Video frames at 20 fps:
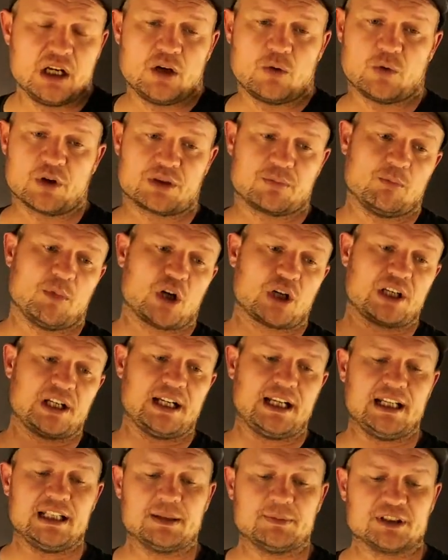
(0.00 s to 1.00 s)
with
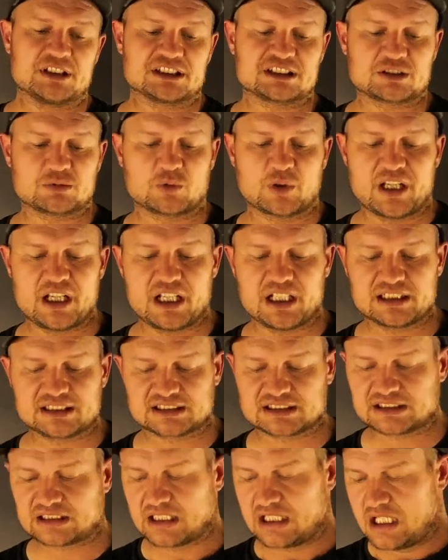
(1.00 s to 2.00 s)
modern elements,
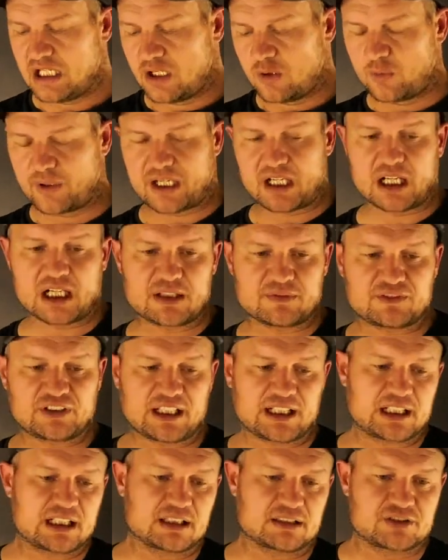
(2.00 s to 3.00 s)
whereas we kind of
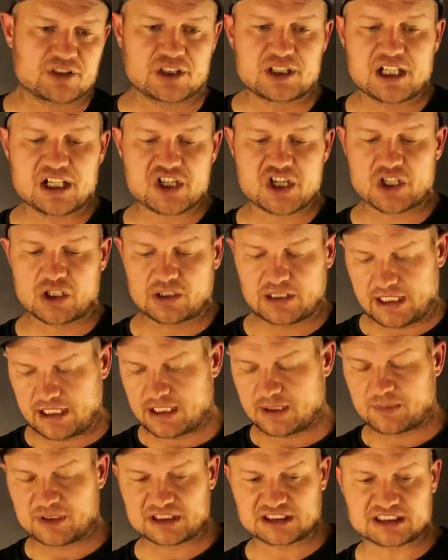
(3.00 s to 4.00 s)
take the traditional
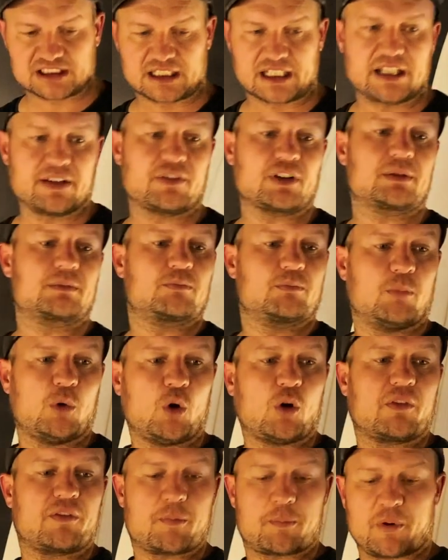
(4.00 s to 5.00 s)
elements and give it
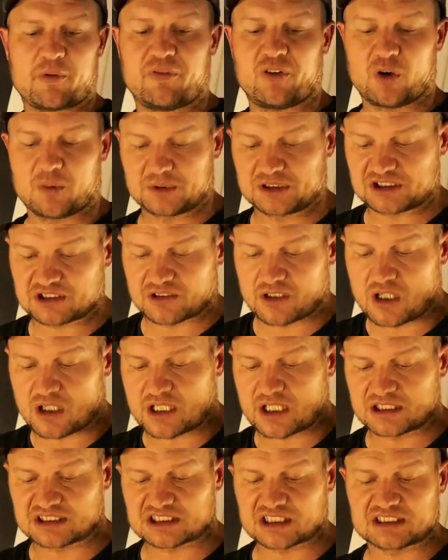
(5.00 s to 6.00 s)
more of a performance
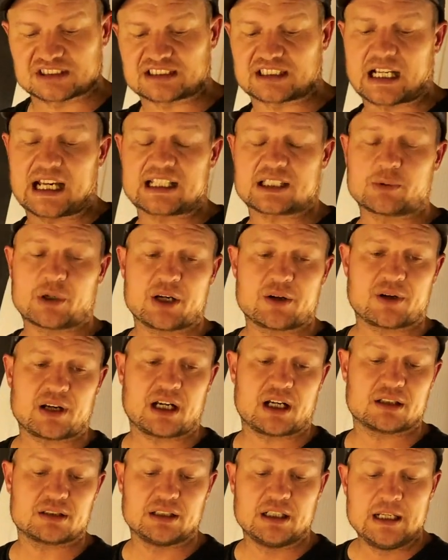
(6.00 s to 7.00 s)
rocker. So it's the other way
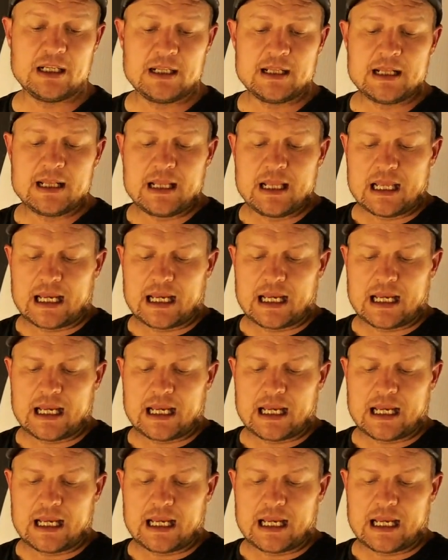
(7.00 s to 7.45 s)
around.